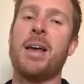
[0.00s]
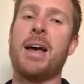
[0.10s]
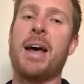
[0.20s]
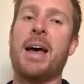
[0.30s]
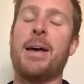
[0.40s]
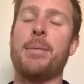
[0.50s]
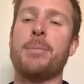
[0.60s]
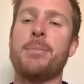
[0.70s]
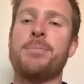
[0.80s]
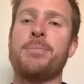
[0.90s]

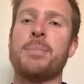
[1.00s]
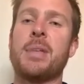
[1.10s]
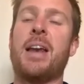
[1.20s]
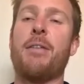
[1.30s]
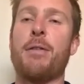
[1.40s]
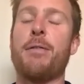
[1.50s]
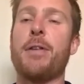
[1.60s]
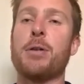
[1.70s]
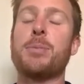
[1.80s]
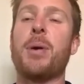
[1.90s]
And if it
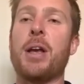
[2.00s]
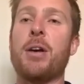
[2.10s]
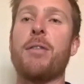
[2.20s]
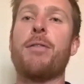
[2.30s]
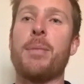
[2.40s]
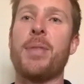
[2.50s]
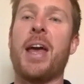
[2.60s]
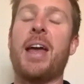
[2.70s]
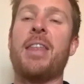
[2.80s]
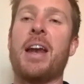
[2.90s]
feels pretty good from
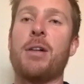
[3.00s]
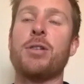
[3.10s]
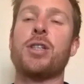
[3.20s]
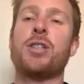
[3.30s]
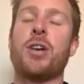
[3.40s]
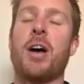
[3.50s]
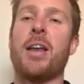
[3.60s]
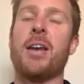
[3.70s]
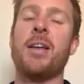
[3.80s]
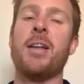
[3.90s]
there, then I'll just try
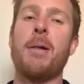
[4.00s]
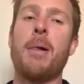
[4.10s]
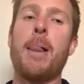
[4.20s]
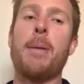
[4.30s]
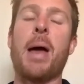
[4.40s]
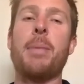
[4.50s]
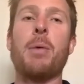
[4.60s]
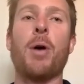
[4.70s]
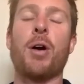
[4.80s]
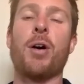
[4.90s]
and maybe
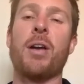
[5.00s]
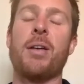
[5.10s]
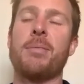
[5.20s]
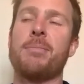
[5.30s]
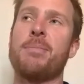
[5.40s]
work on